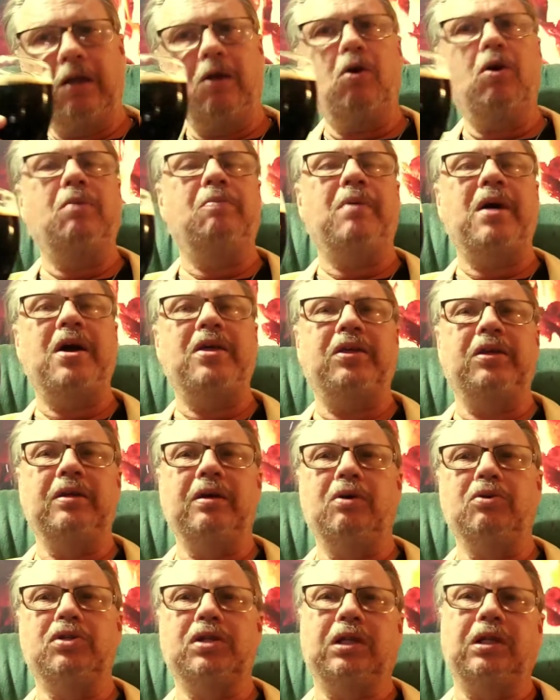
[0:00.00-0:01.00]
And going by the
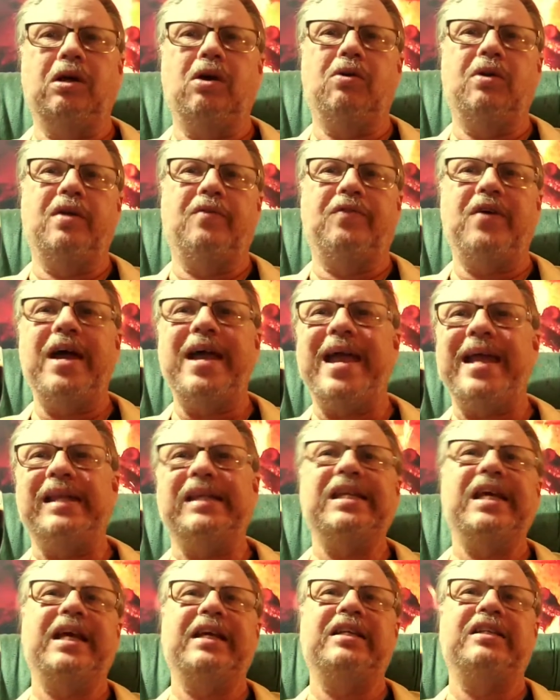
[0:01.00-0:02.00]
nose alone, if I
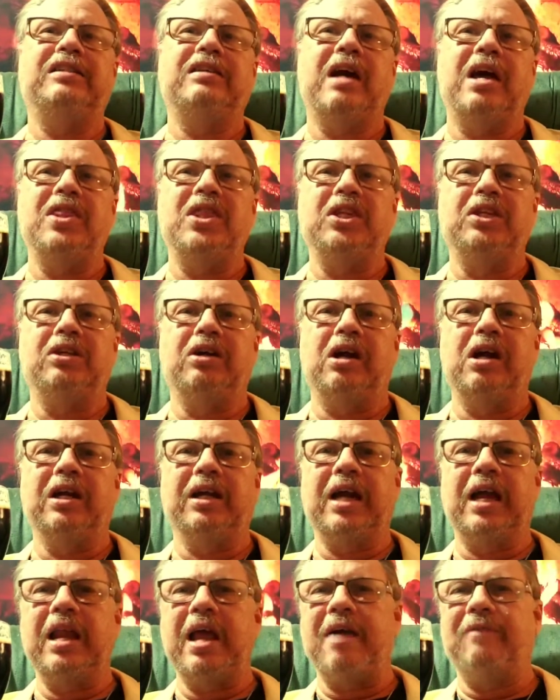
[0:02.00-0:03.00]
had to take a shot in the
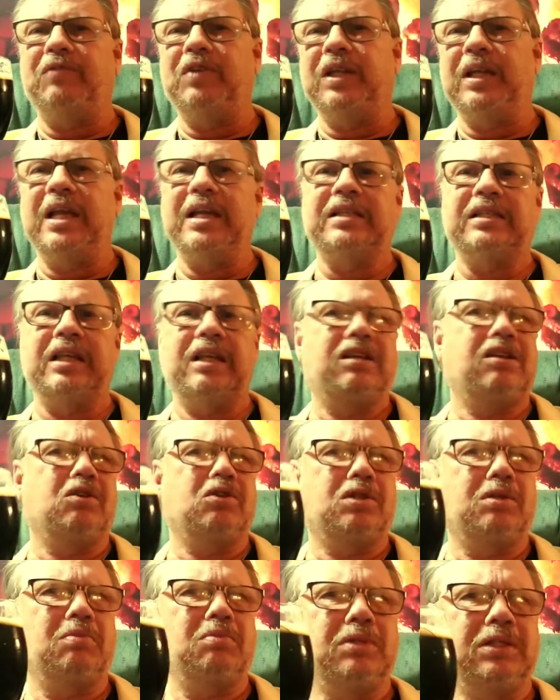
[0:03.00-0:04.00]
dark, I'd have to guess that
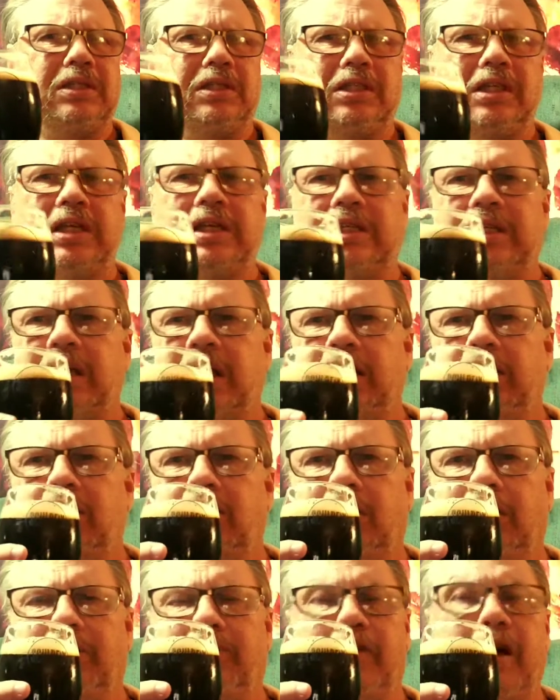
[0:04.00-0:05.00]
there's some
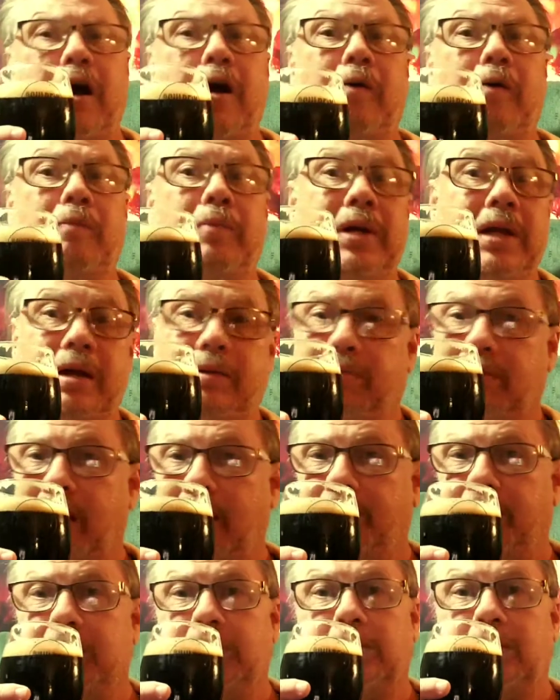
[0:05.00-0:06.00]
Centennial involved, but
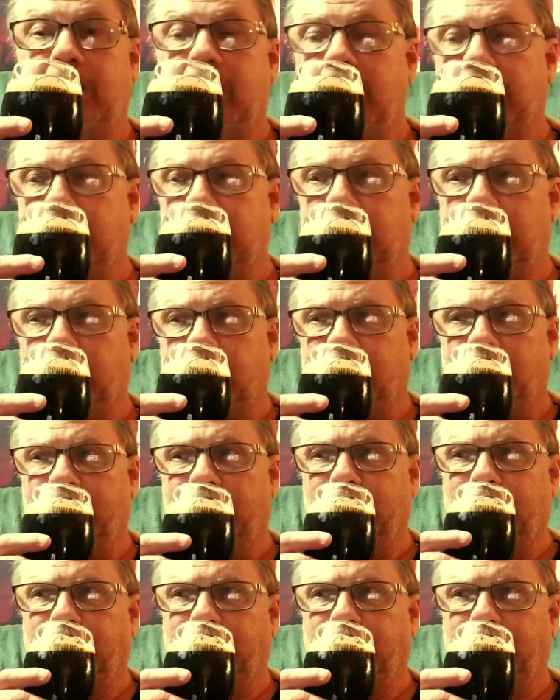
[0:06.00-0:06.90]
I'm just guessing.